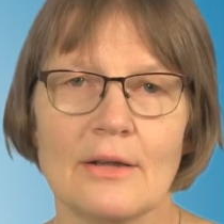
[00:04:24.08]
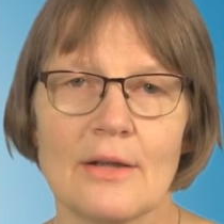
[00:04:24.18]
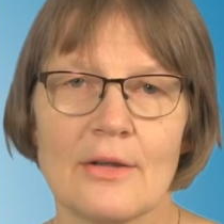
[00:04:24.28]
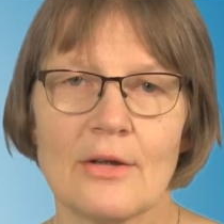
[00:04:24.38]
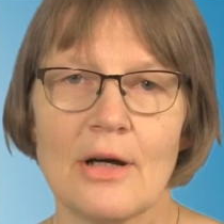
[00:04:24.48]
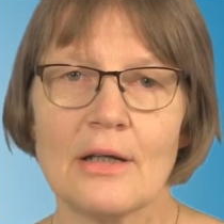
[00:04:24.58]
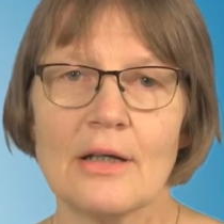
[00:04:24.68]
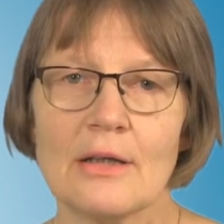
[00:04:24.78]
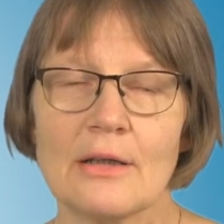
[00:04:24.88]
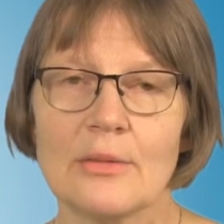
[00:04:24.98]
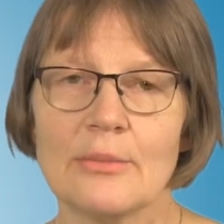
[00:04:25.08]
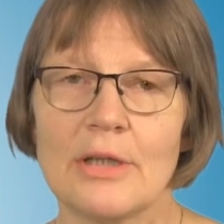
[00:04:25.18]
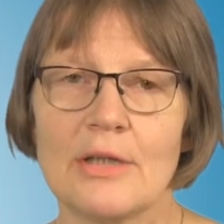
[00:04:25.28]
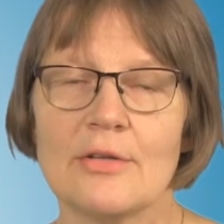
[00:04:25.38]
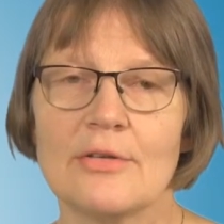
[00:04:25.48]
The curriculum
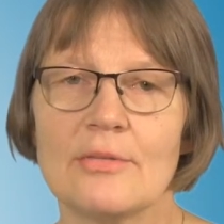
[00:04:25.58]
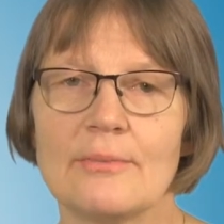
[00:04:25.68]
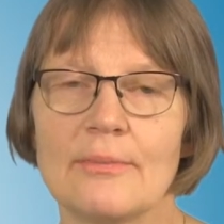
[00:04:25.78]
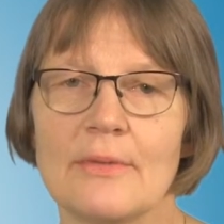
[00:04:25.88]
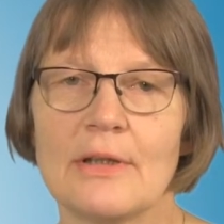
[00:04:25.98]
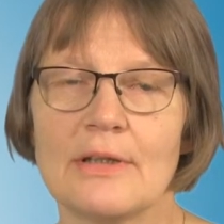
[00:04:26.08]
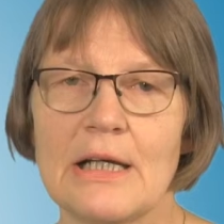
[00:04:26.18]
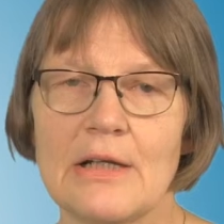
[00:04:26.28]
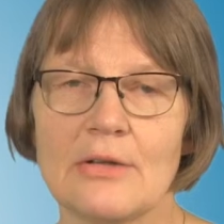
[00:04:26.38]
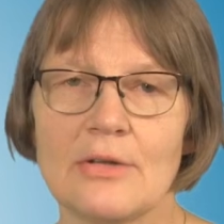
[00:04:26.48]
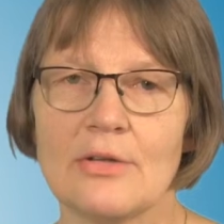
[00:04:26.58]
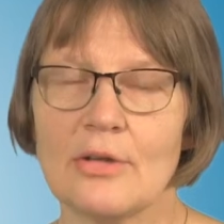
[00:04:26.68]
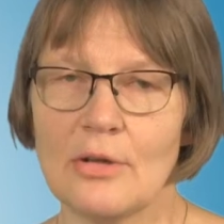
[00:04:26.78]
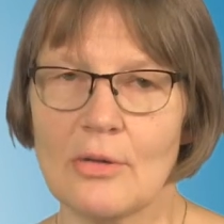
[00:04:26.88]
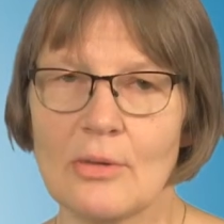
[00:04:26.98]
is tailored
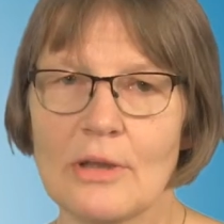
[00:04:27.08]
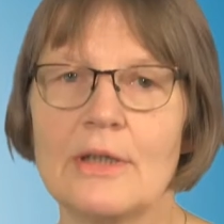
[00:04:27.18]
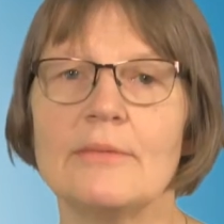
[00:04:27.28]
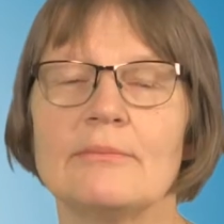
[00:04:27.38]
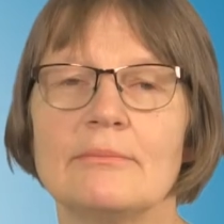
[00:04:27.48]
locally.